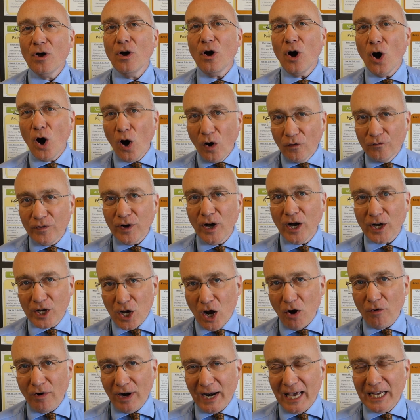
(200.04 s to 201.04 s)
of a
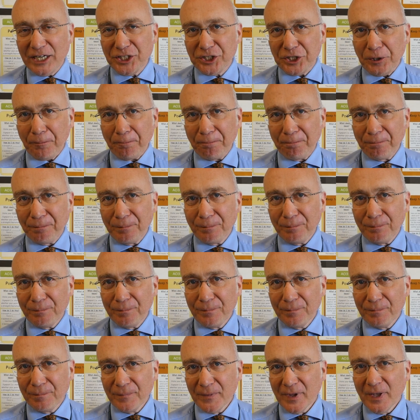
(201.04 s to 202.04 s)
correlation.
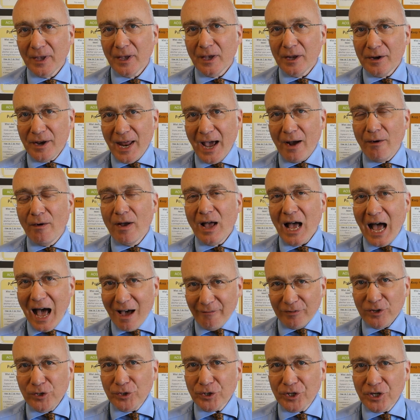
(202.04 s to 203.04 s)
Now, have a
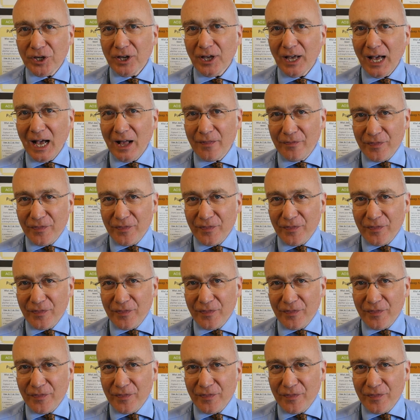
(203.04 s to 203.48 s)
look at